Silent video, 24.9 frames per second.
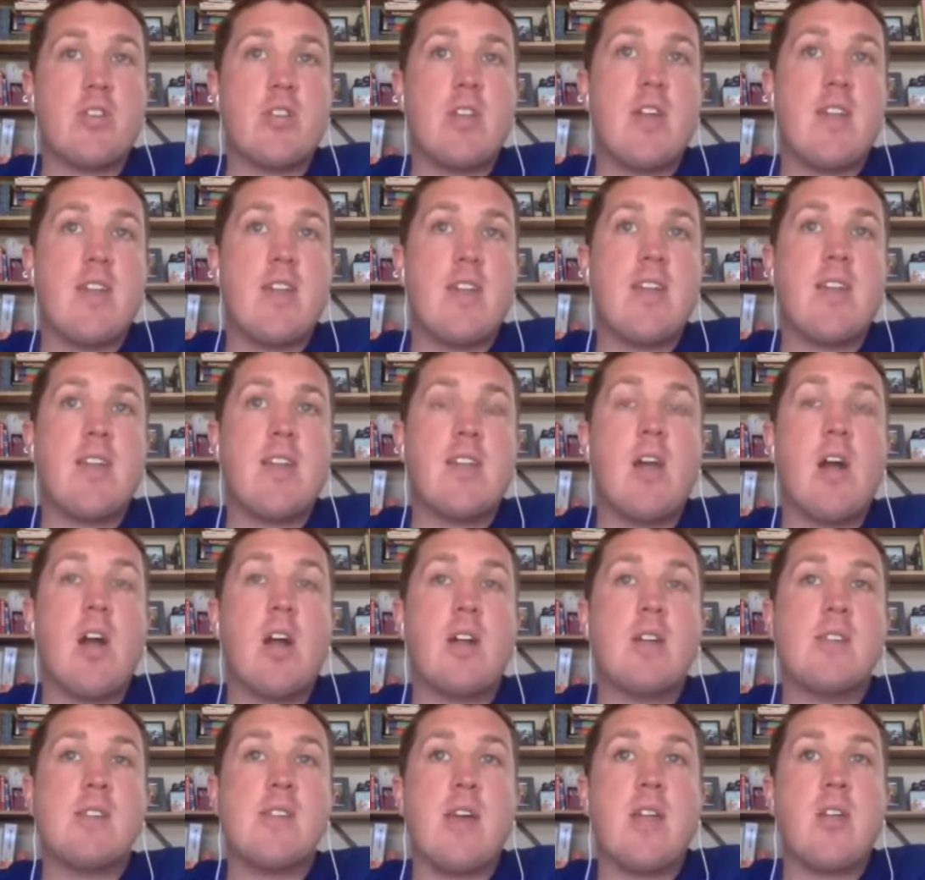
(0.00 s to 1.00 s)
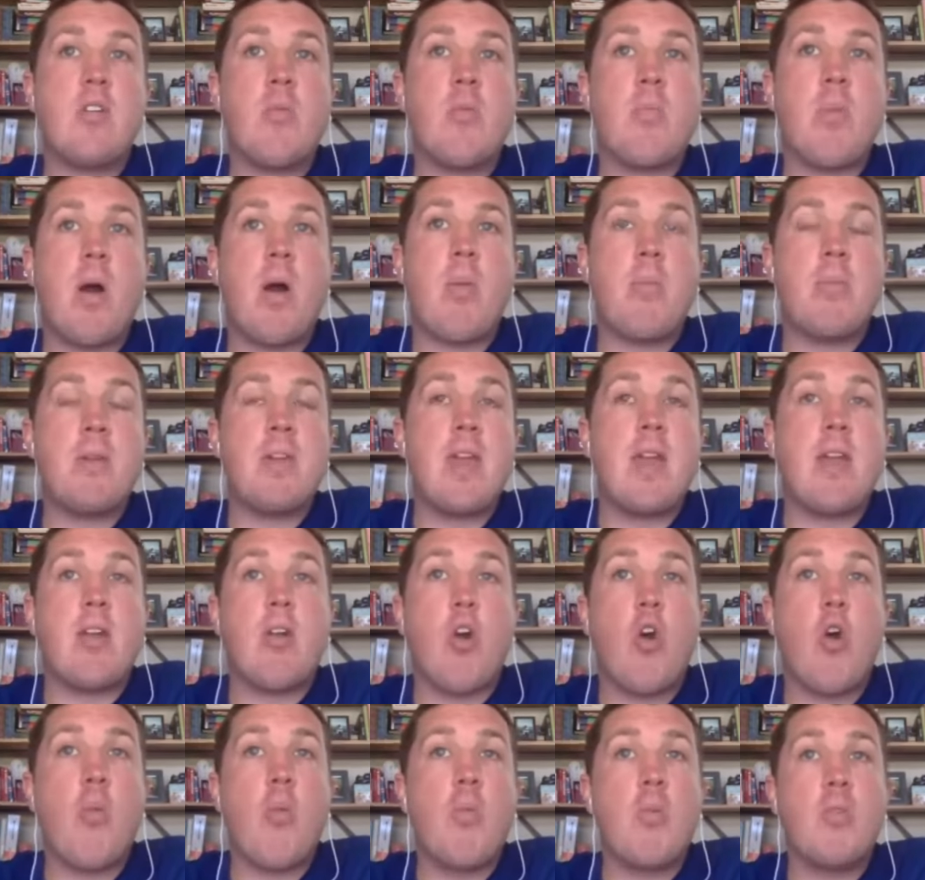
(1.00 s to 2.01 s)
And I think Lacazette and
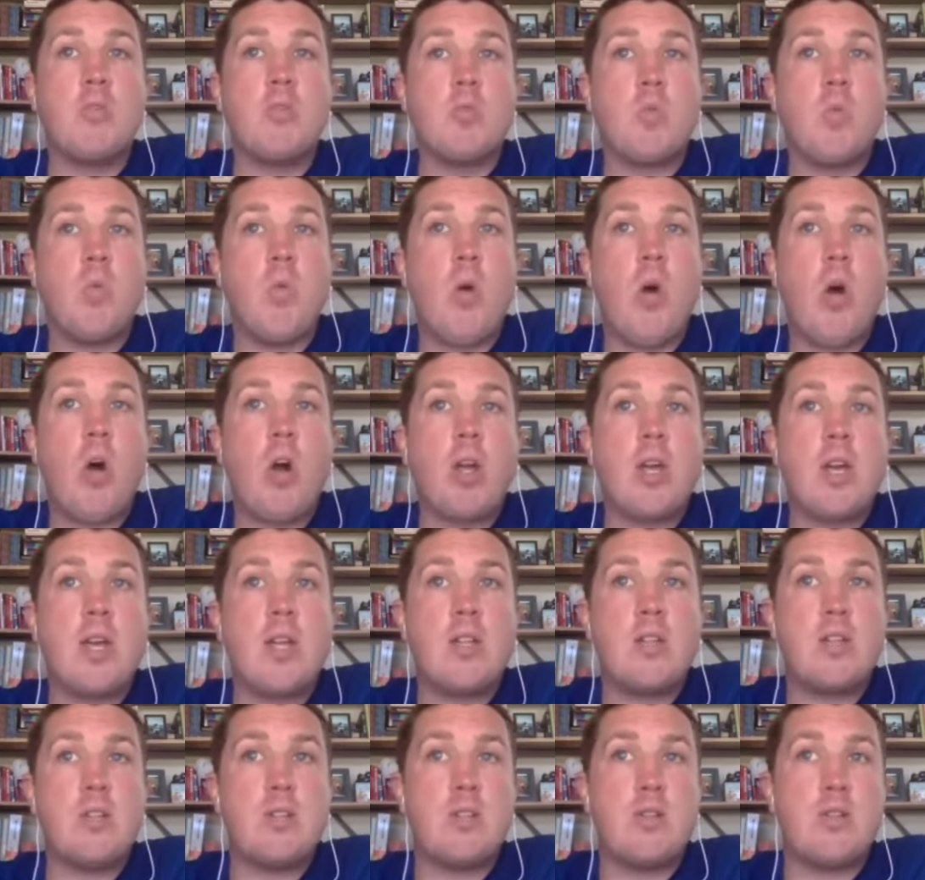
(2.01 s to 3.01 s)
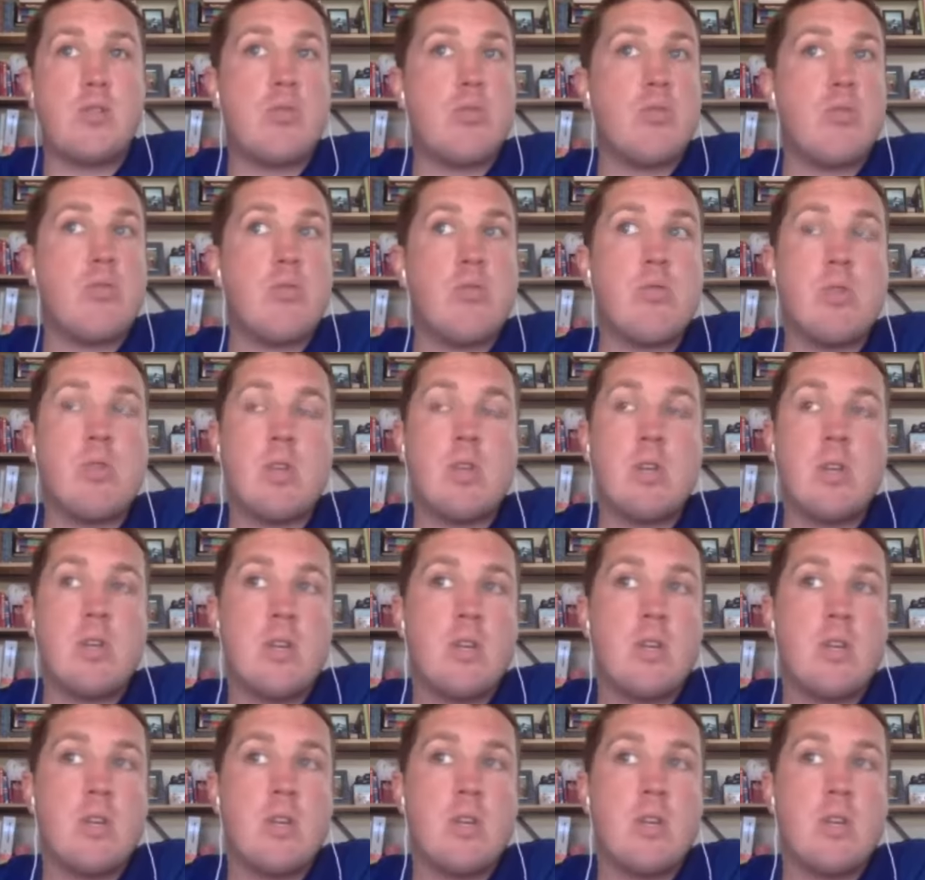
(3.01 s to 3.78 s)
Aubameyang almost walk into